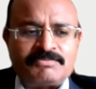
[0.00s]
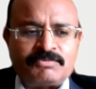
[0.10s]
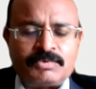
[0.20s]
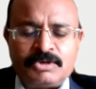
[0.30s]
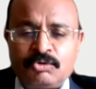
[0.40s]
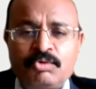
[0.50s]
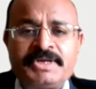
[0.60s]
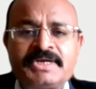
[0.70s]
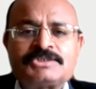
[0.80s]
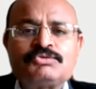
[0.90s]

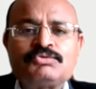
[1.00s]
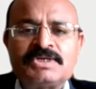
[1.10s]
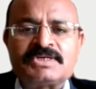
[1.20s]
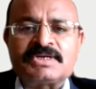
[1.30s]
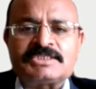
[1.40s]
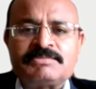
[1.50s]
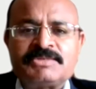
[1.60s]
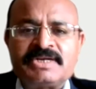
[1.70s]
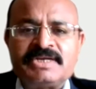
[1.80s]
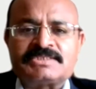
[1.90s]
knowing as to who that
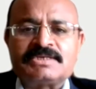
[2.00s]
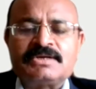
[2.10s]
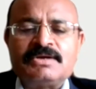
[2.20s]
customer is,